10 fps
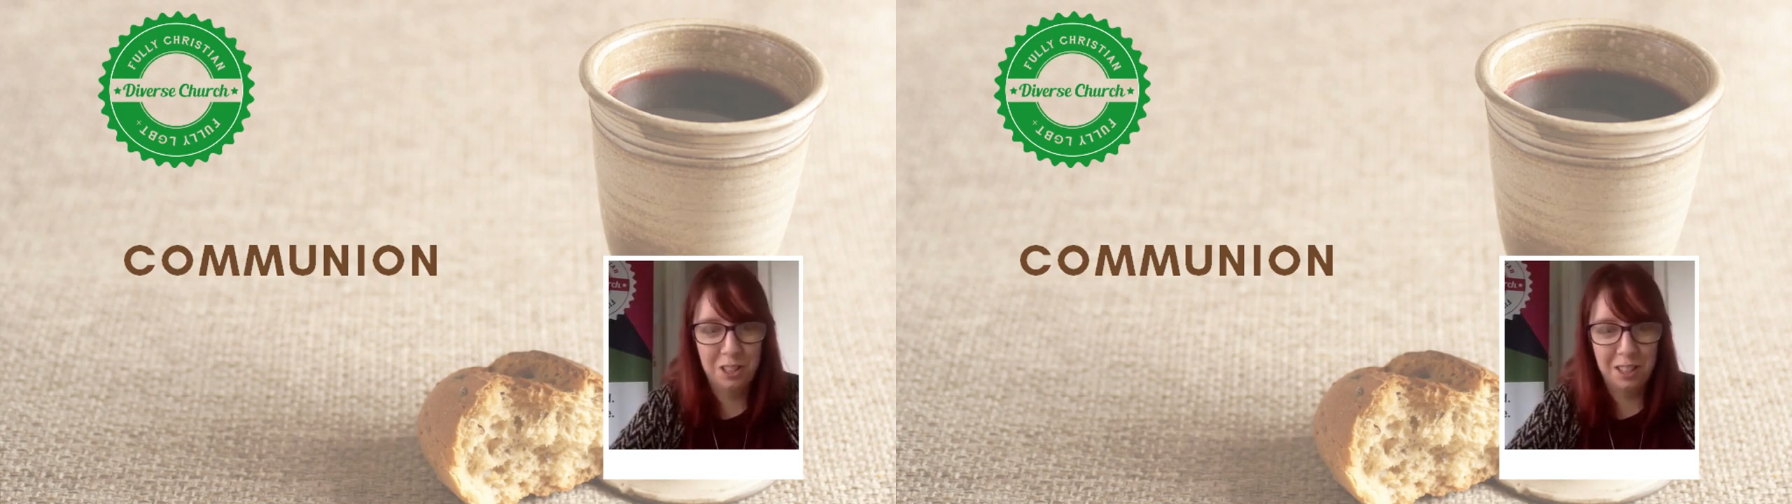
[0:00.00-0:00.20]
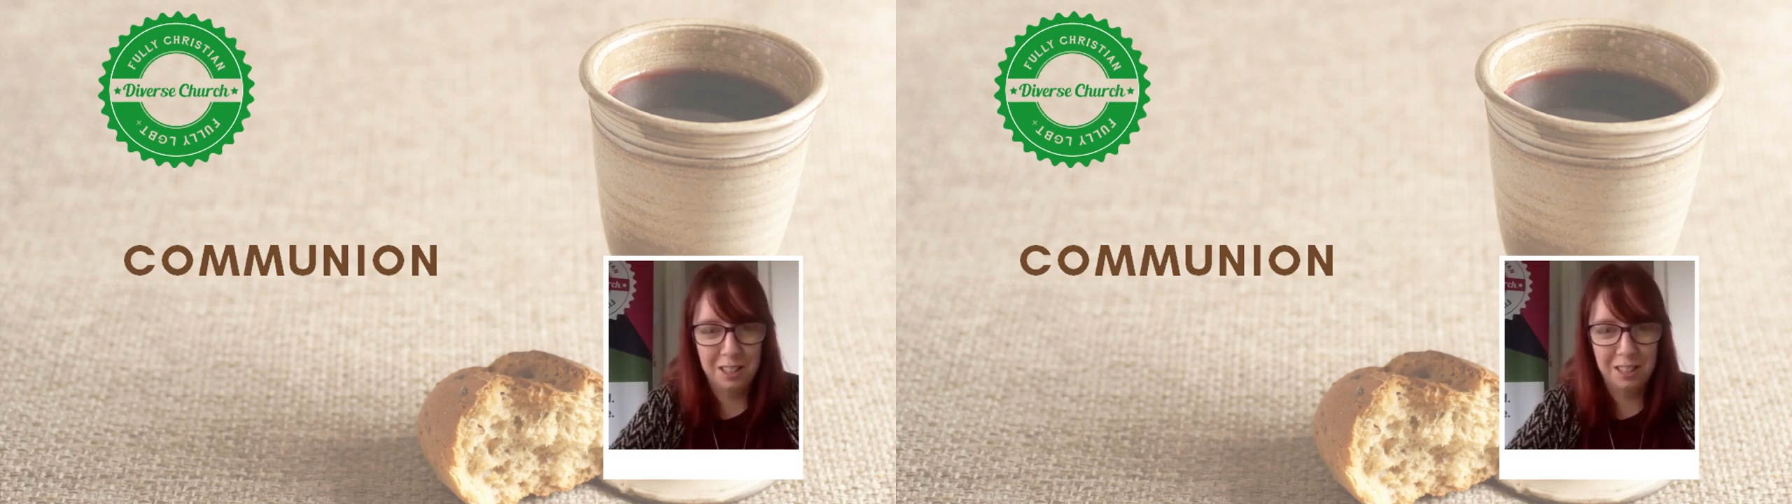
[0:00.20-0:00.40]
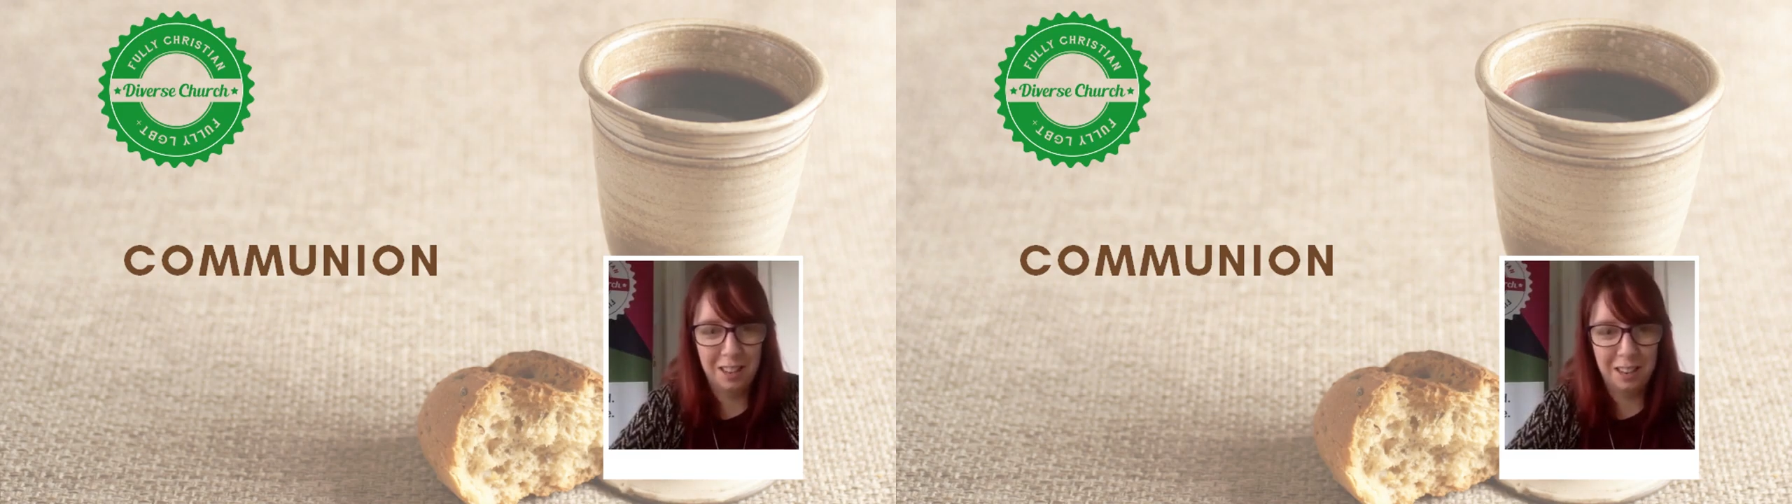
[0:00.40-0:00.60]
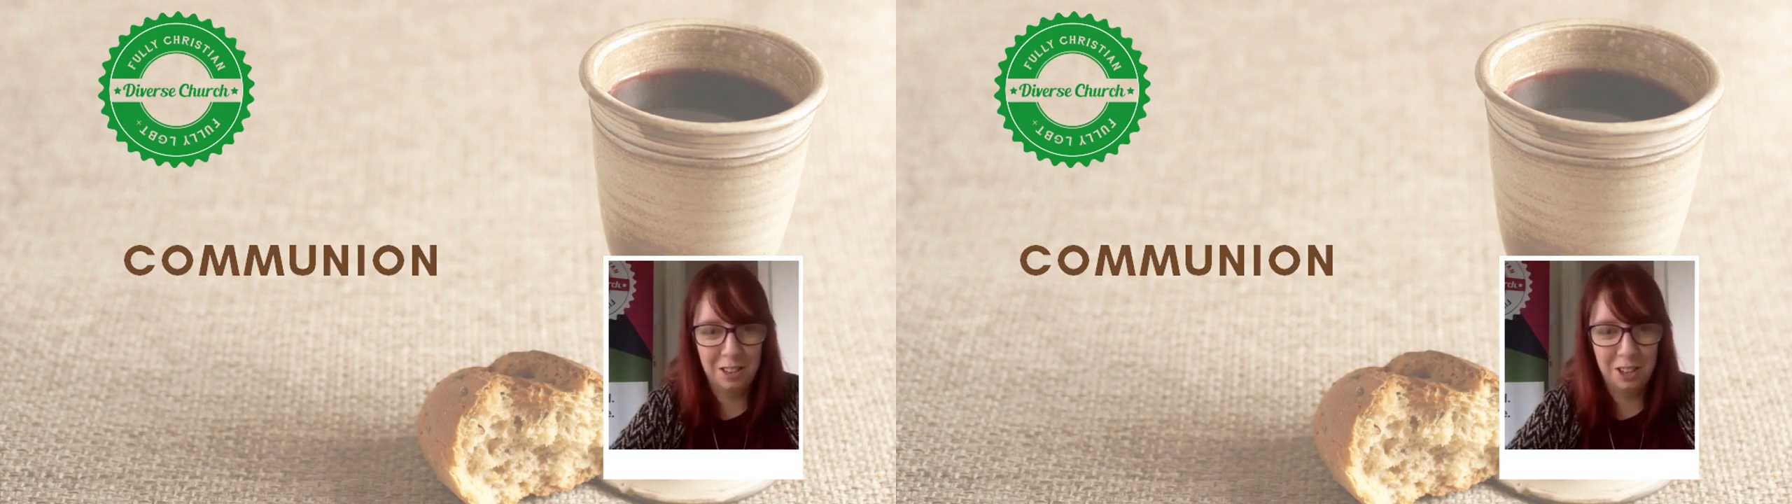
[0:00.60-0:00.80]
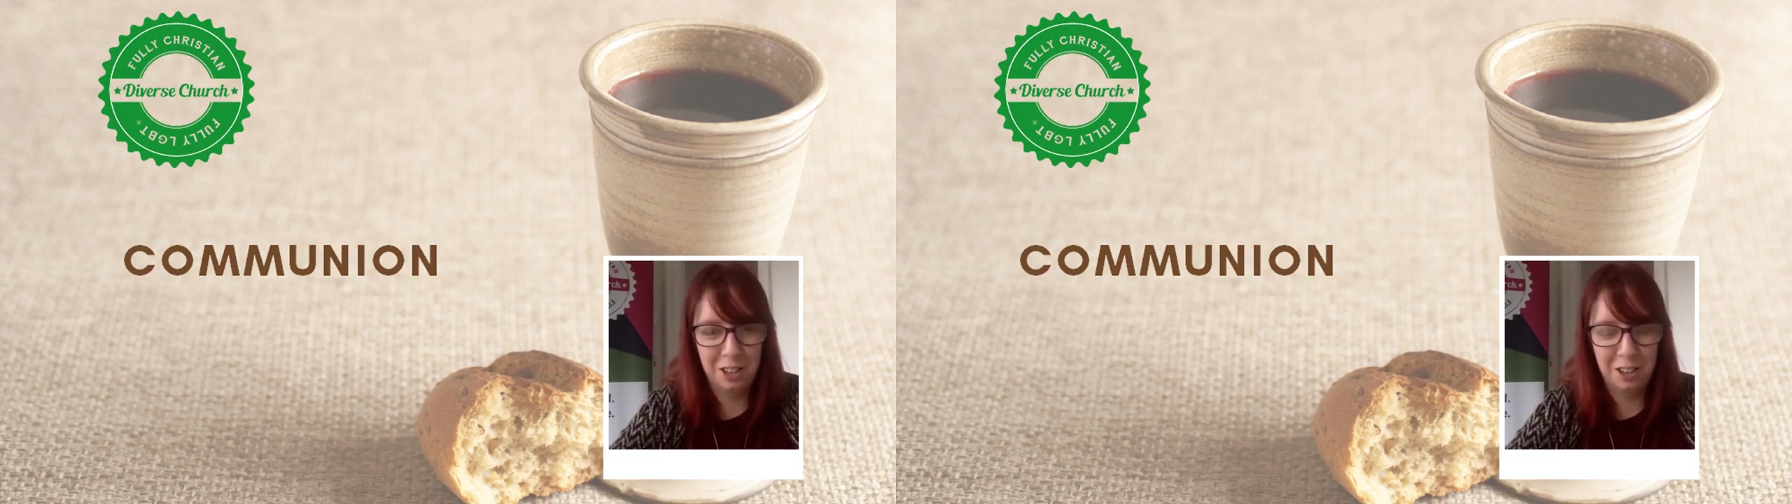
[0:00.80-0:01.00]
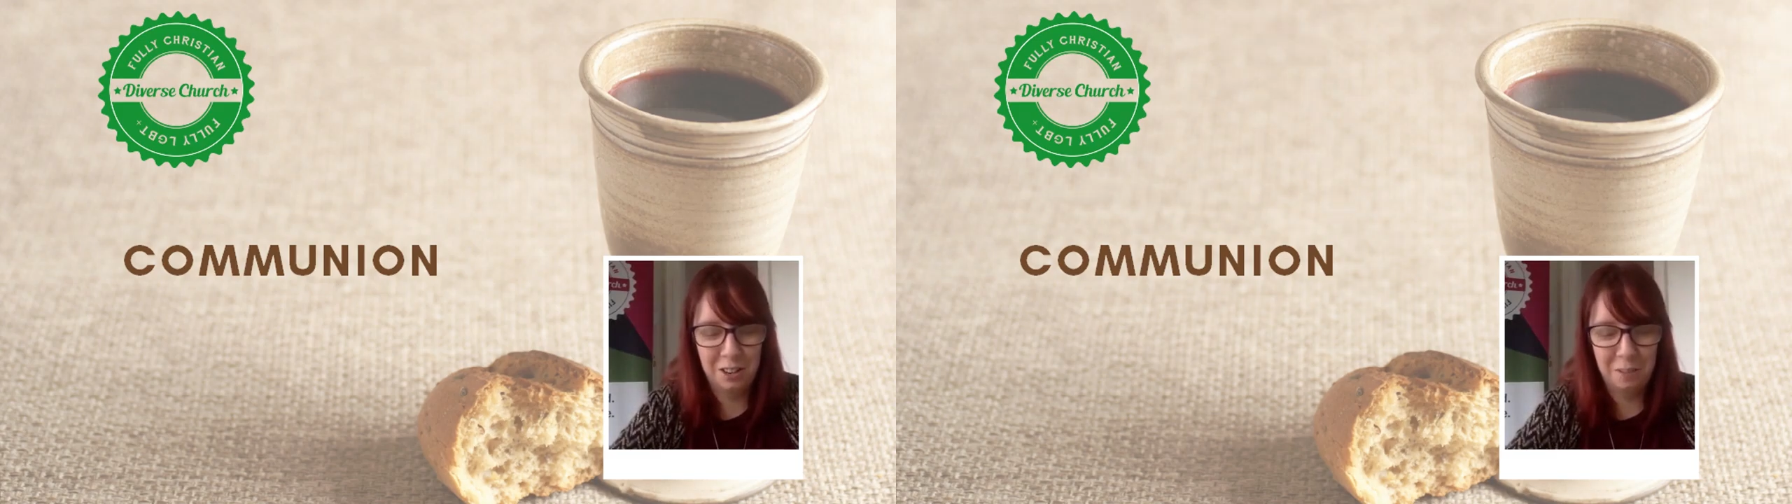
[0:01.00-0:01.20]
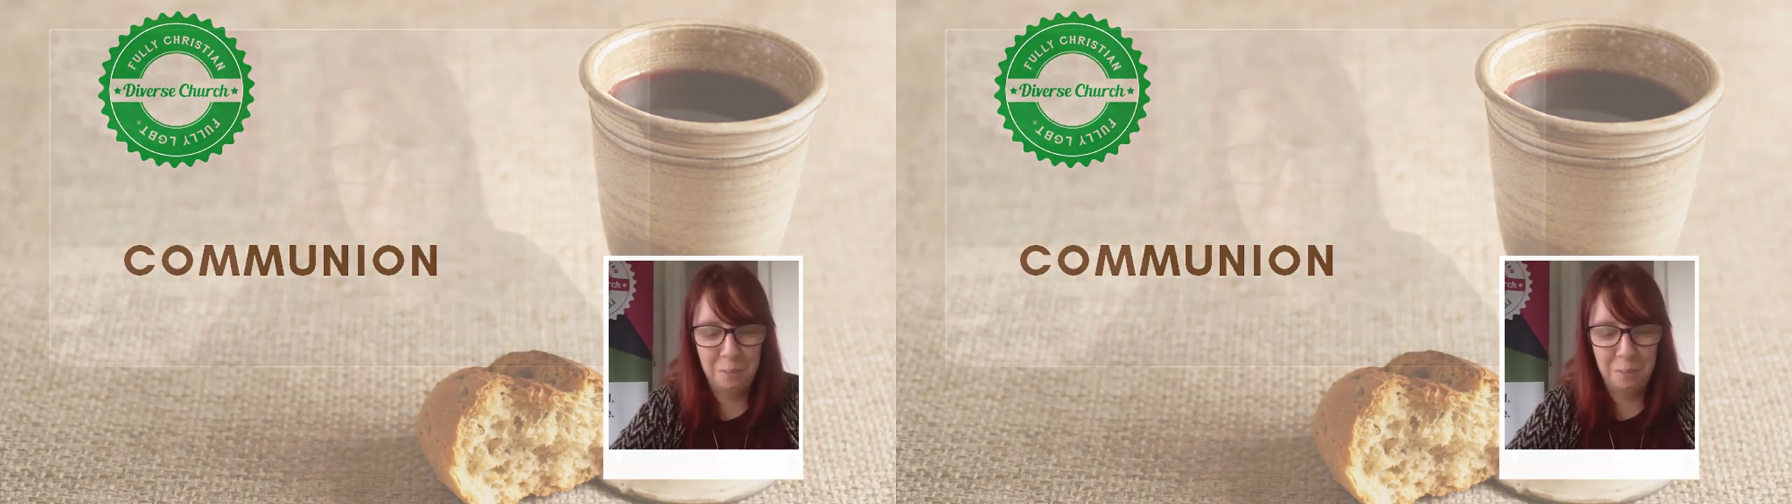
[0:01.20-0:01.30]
this session